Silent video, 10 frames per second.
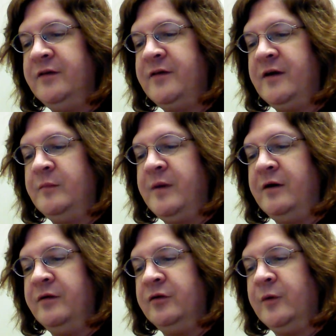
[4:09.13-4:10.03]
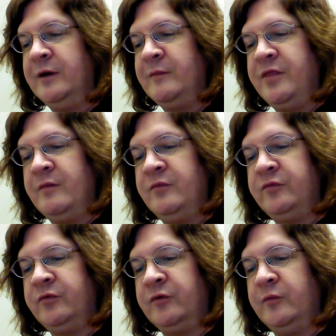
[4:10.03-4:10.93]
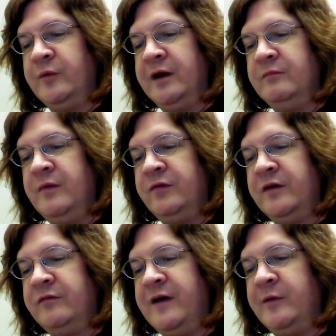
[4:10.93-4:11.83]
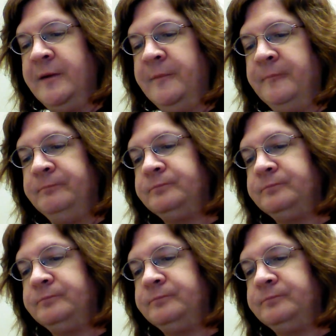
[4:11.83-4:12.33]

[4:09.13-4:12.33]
it sounded better than twiddling my thumbs for a week missing family.